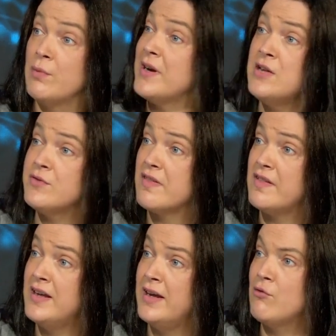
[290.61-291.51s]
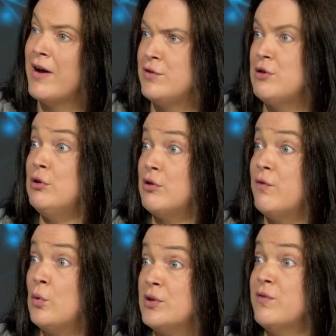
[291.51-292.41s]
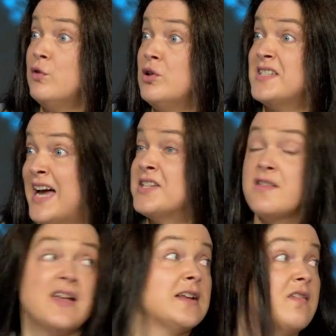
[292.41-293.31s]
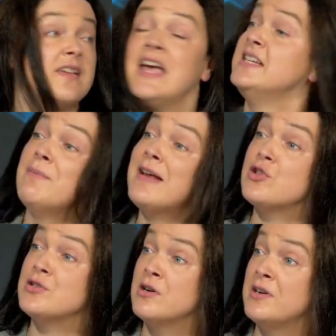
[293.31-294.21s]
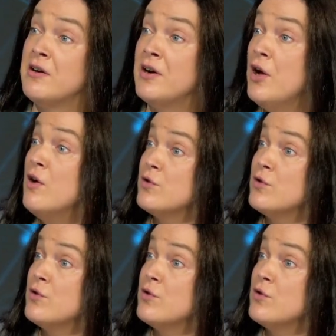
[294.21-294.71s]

we're even seeing revenue look for the full data sets that Katie mentioned earlier